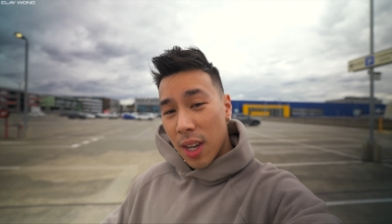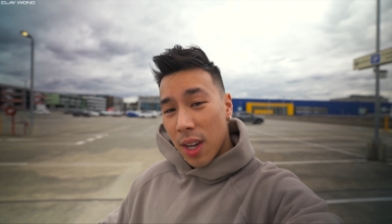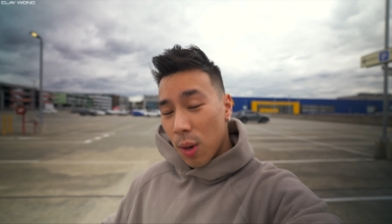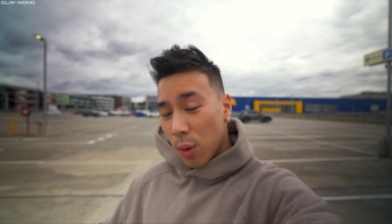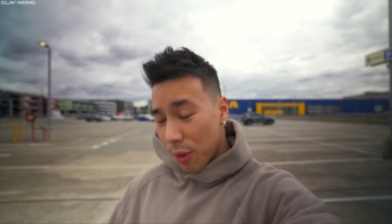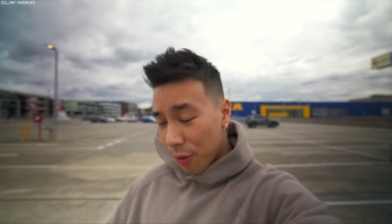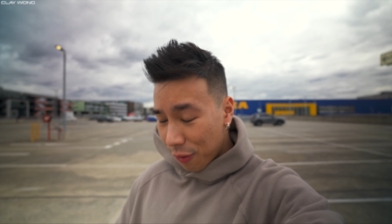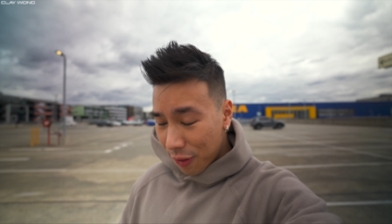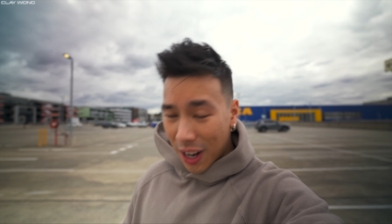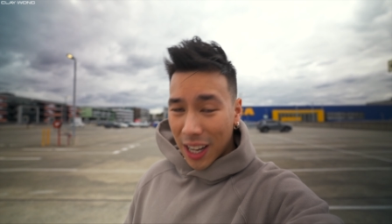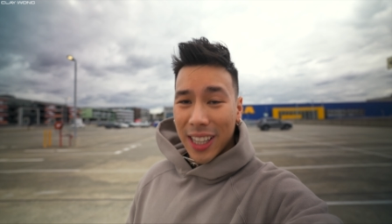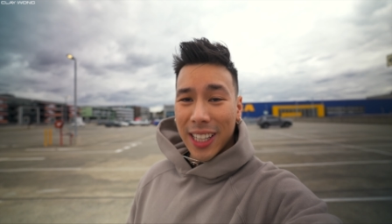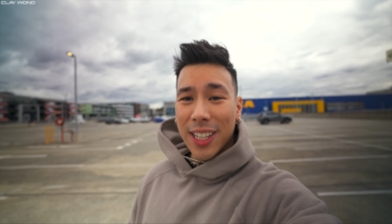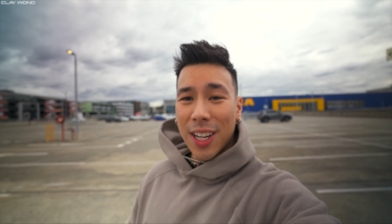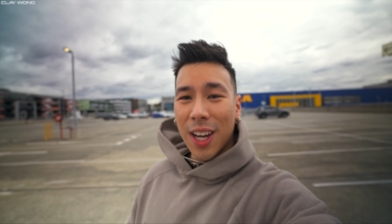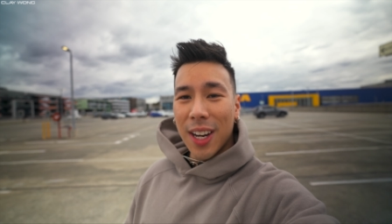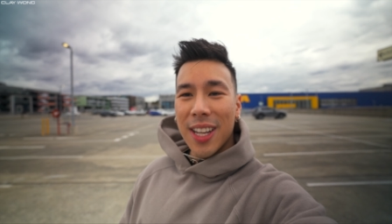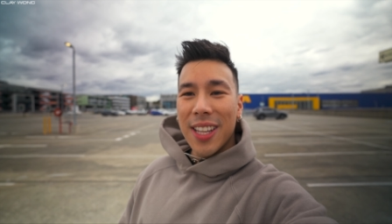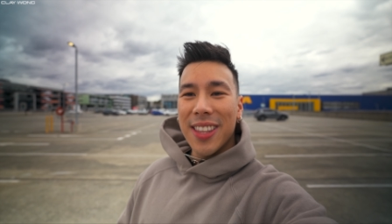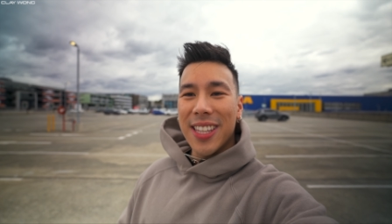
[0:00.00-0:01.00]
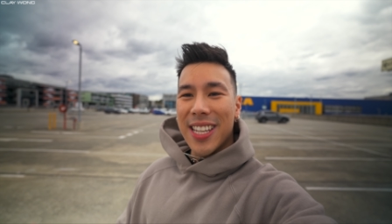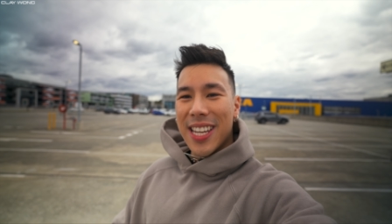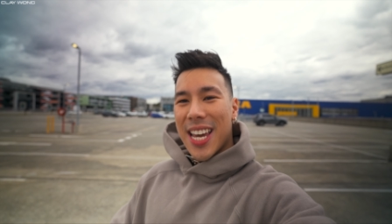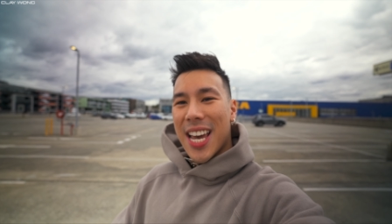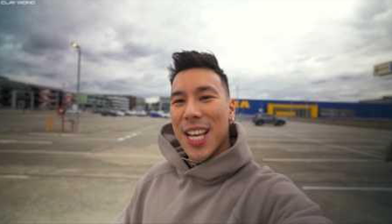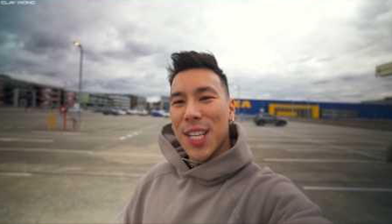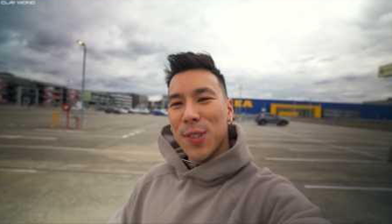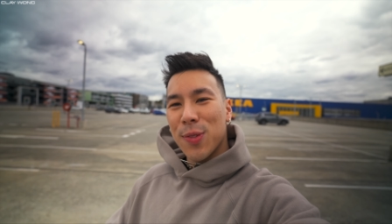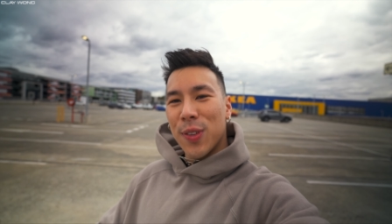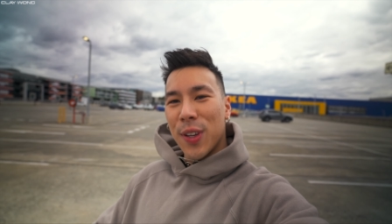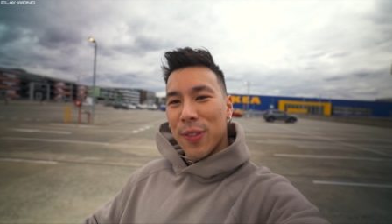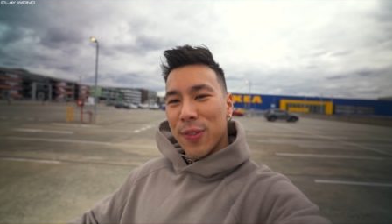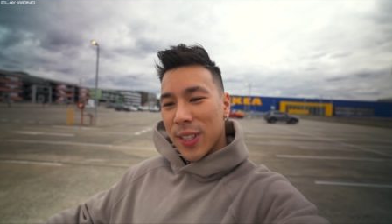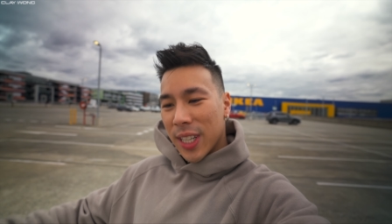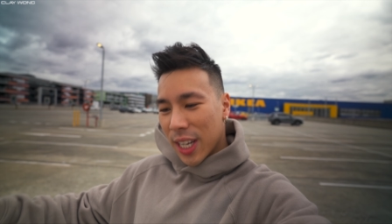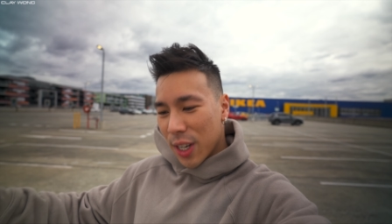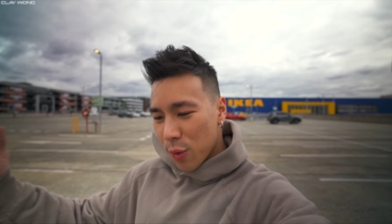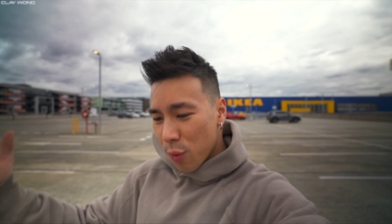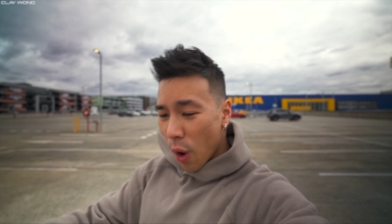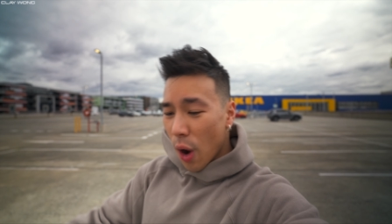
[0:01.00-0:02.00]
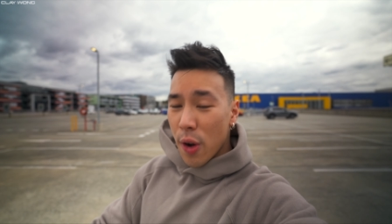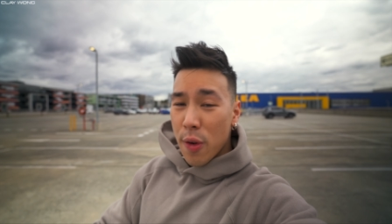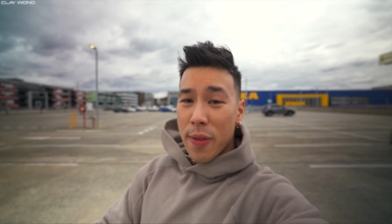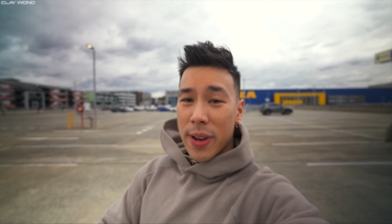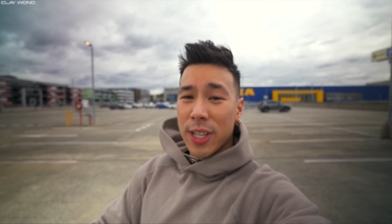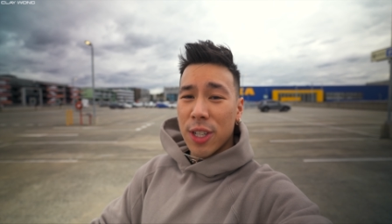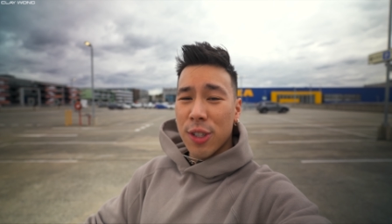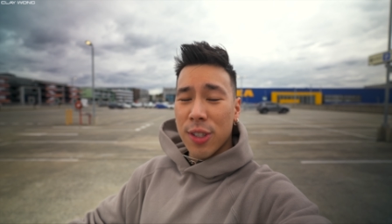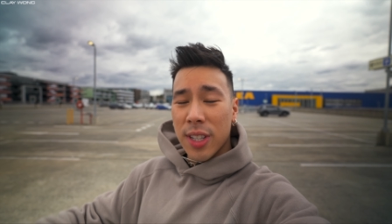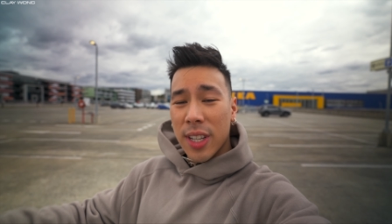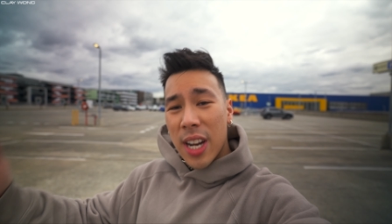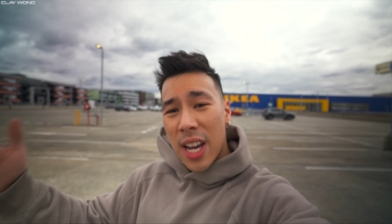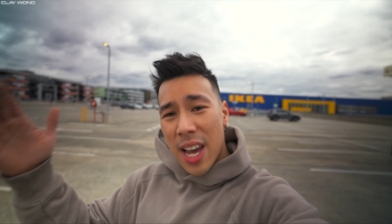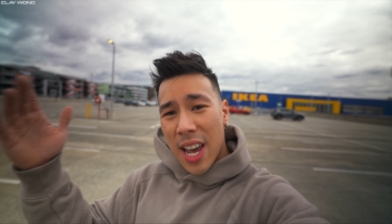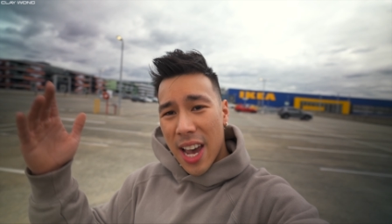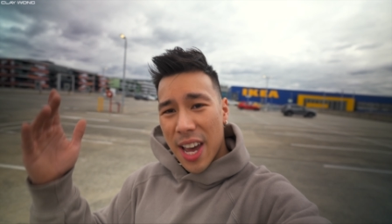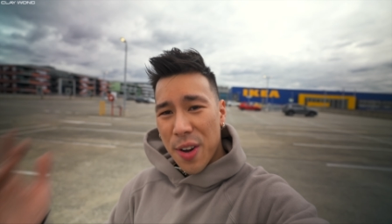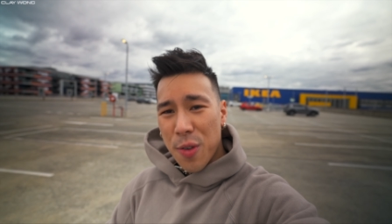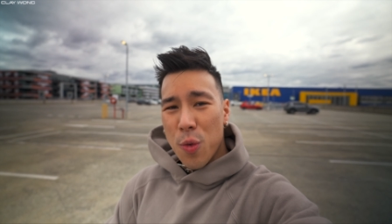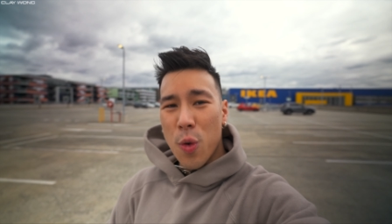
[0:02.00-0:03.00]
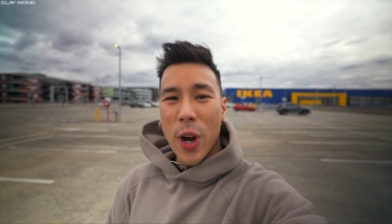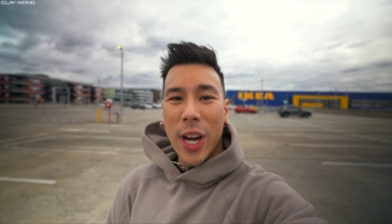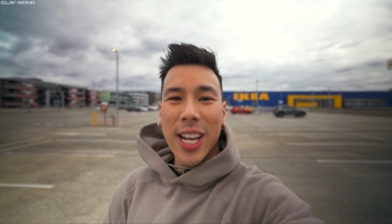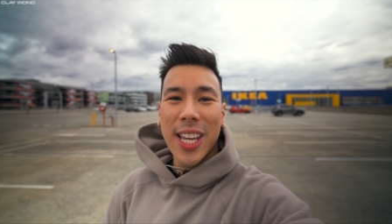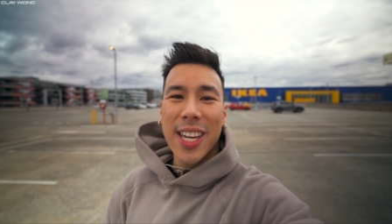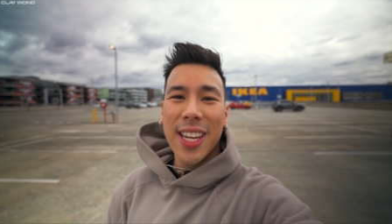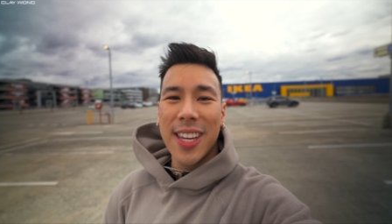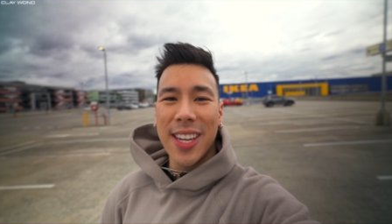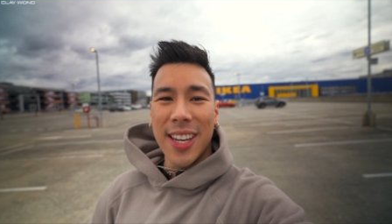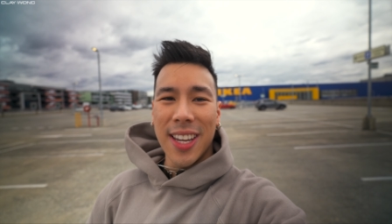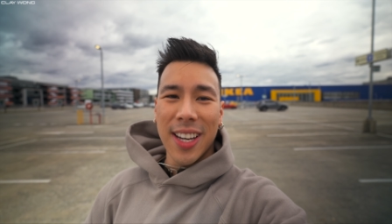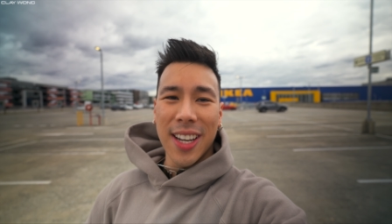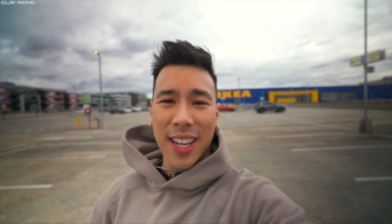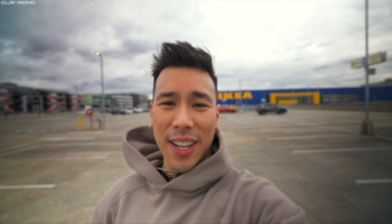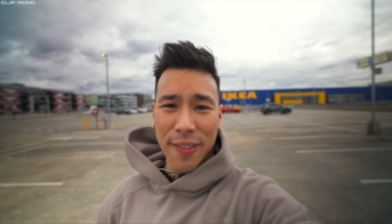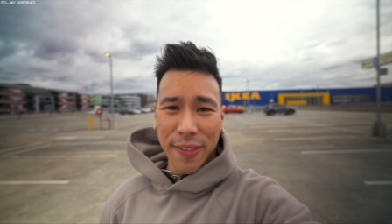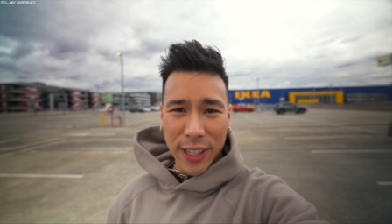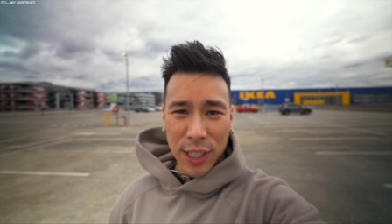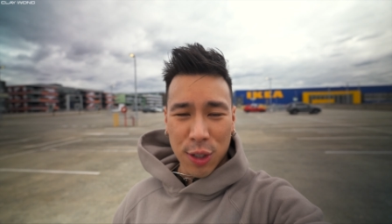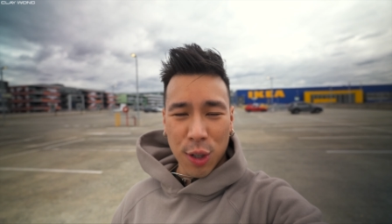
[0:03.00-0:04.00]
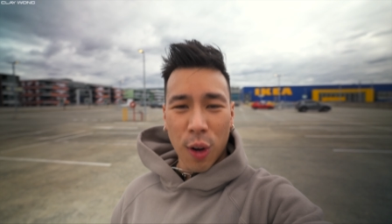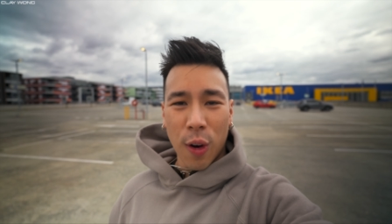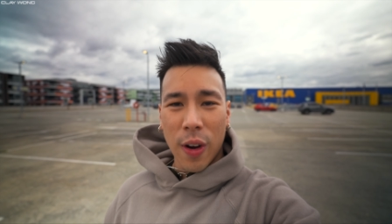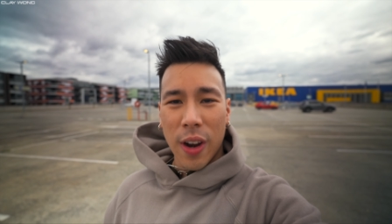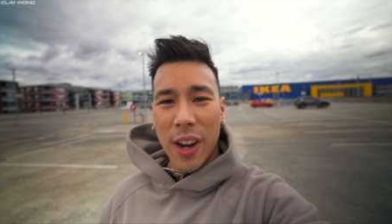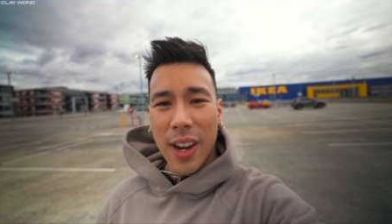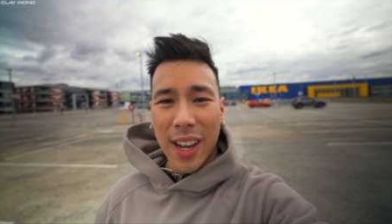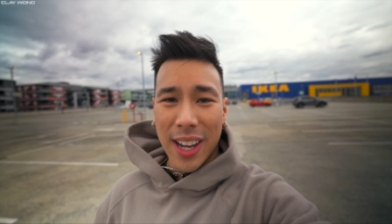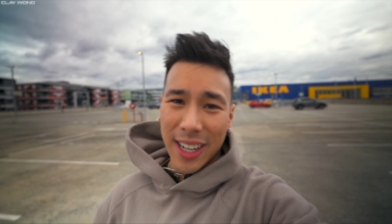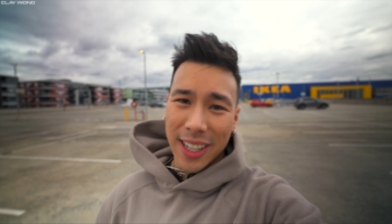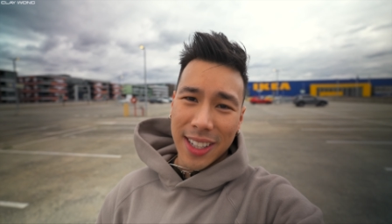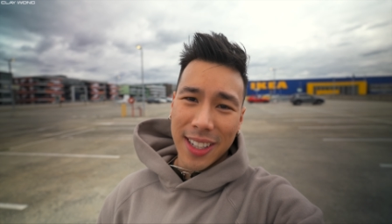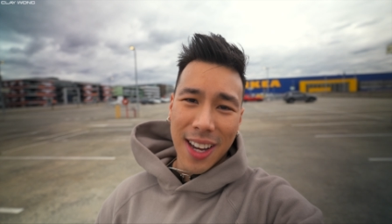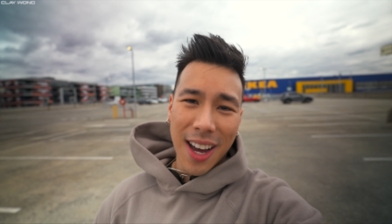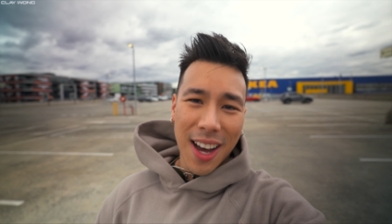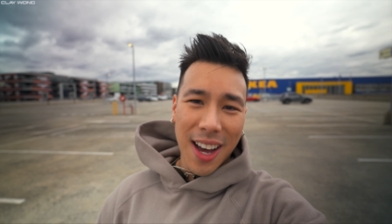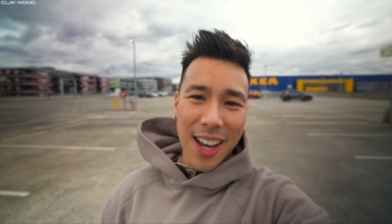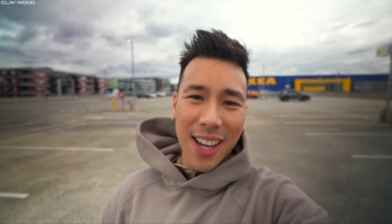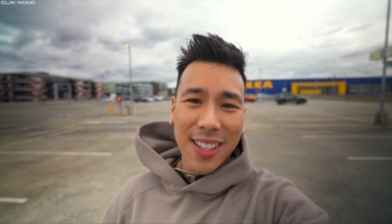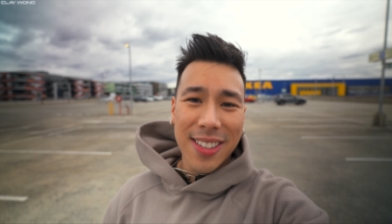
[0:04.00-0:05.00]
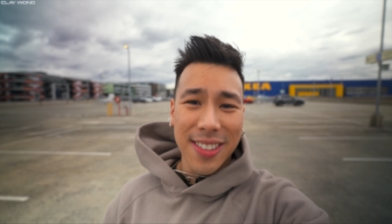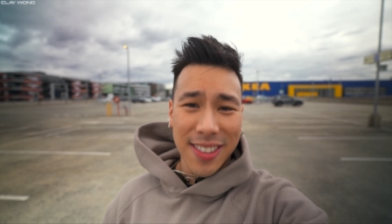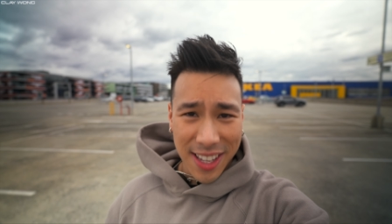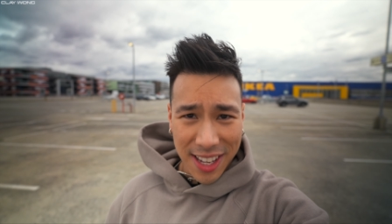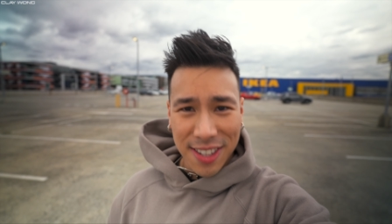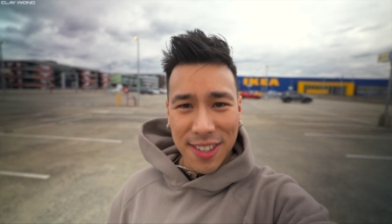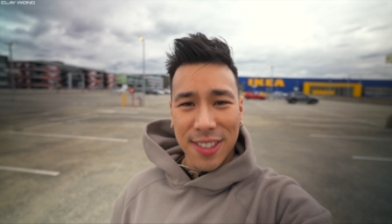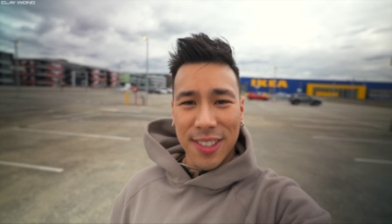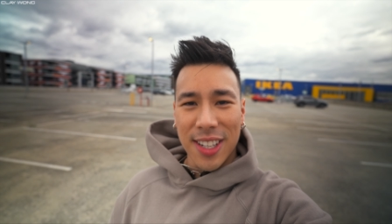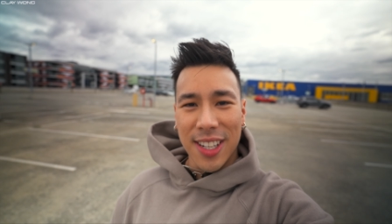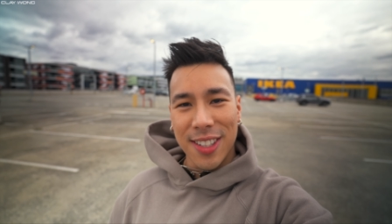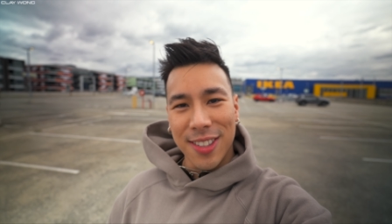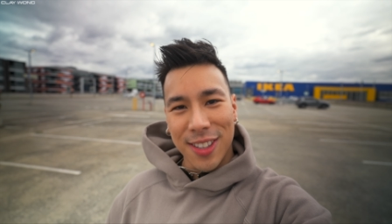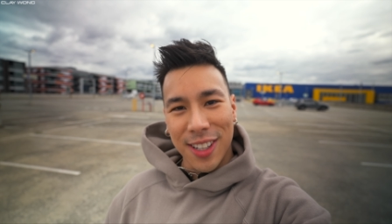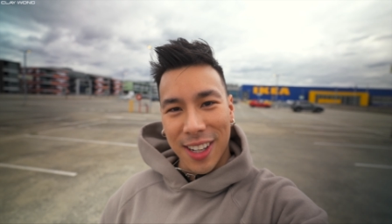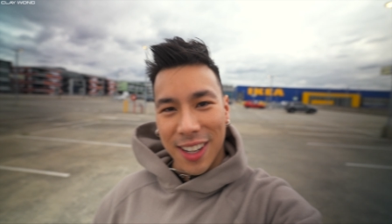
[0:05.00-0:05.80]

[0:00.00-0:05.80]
We've finally gotten the S15 road registered and ready here in Victoria, and guys, this is the